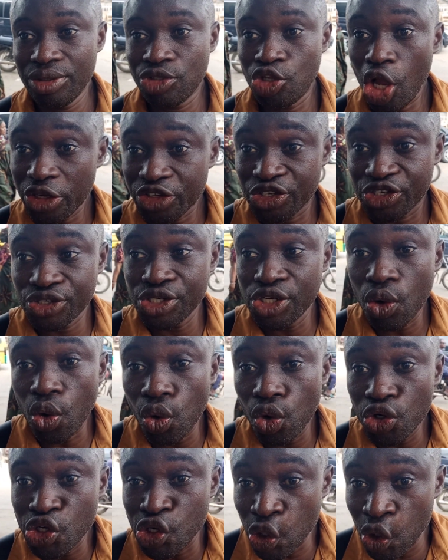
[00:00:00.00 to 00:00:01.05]
thought you
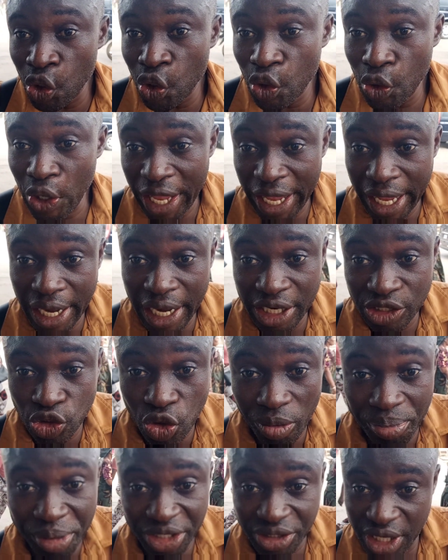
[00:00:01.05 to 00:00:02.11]
could do a
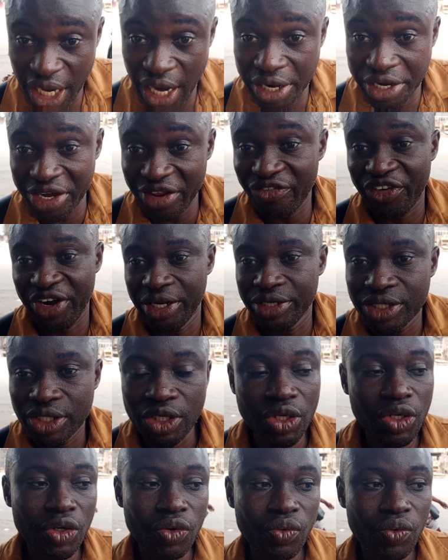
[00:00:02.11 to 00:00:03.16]
little bit different,
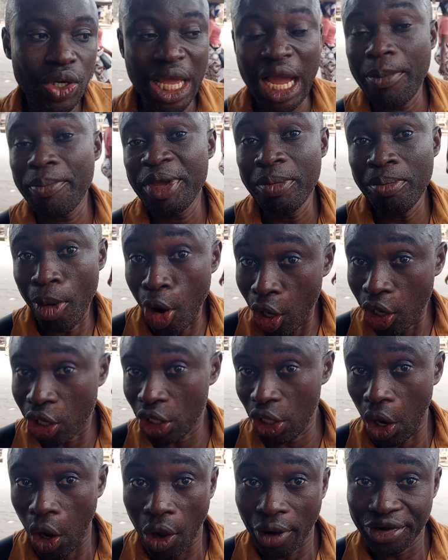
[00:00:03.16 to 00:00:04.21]
we are being
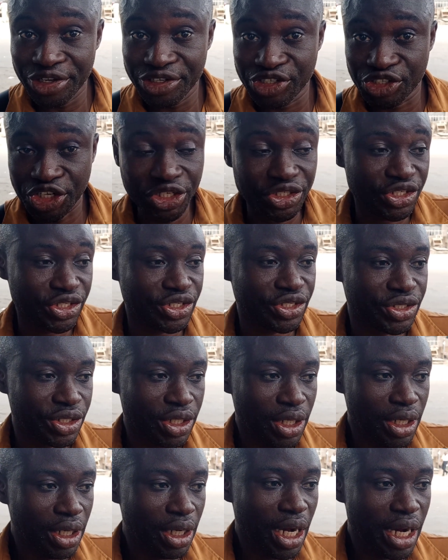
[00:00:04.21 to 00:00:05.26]
mocked on the streets.
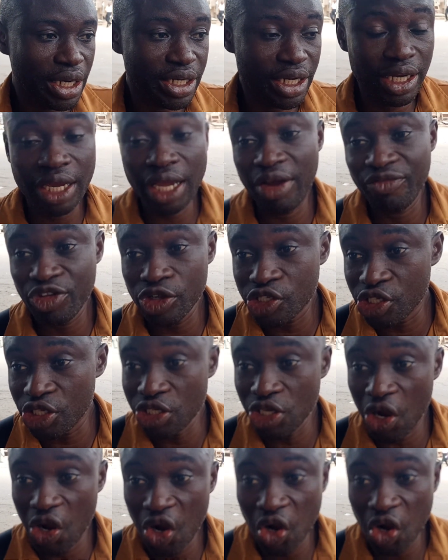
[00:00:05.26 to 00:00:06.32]
That if you
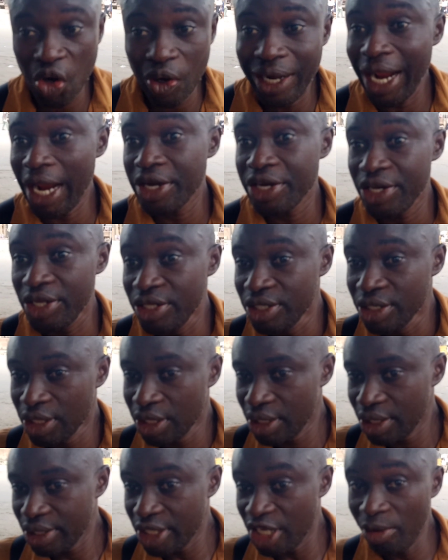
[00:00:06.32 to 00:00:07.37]
see your daddy,
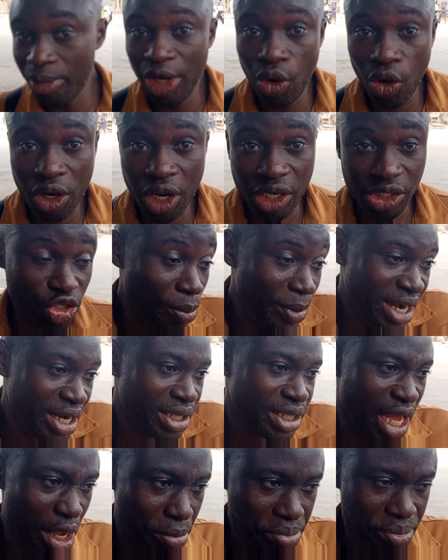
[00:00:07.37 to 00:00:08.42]
Yemilokan, so
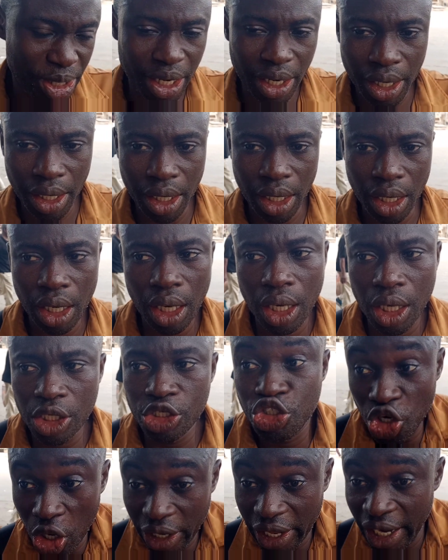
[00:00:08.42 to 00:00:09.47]
many times
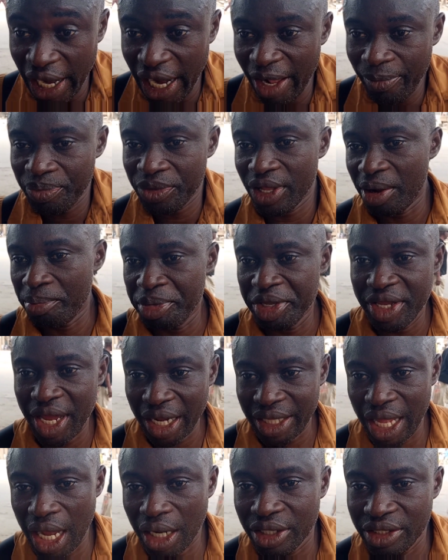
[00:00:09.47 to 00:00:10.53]
jokingly being
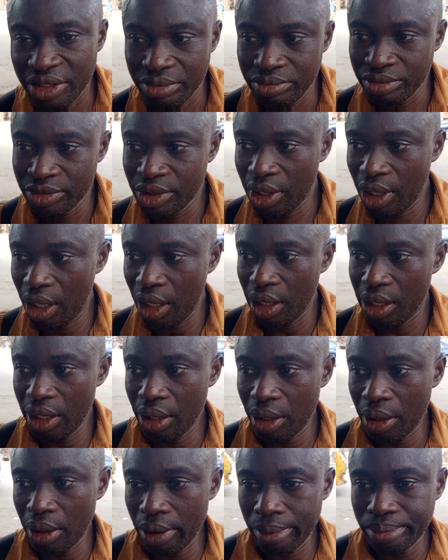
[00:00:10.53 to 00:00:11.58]
attacked on
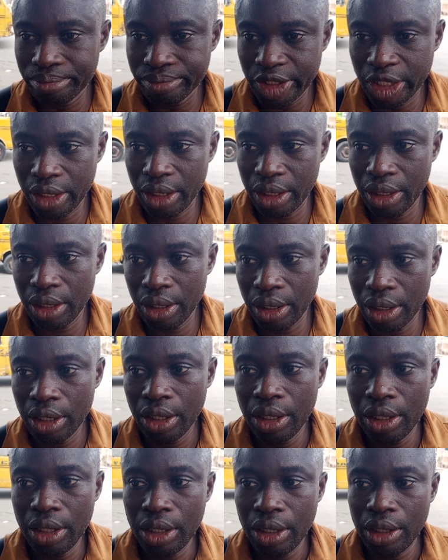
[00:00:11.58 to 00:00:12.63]
the
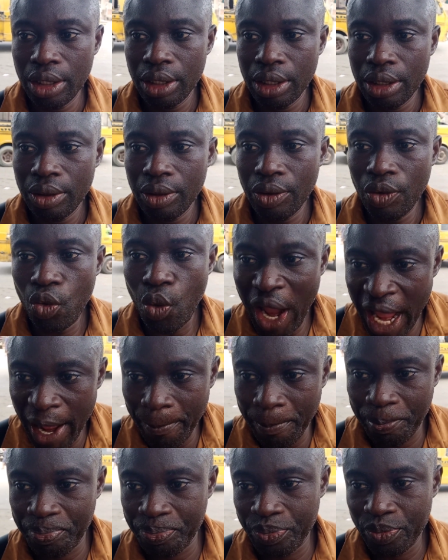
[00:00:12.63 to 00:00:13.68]

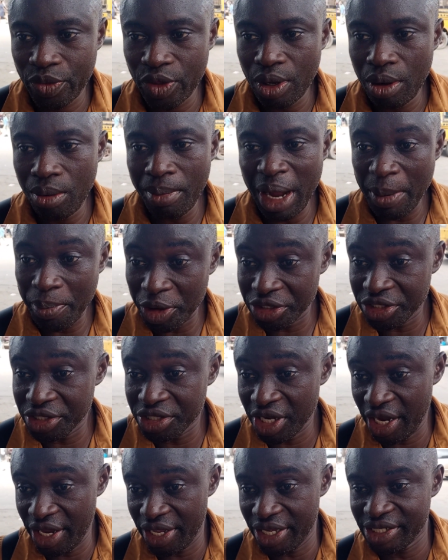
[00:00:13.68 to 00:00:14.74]
web. My
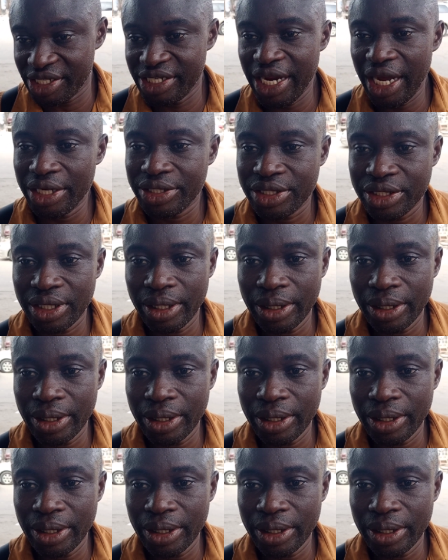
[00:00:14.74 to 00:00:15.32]
position is that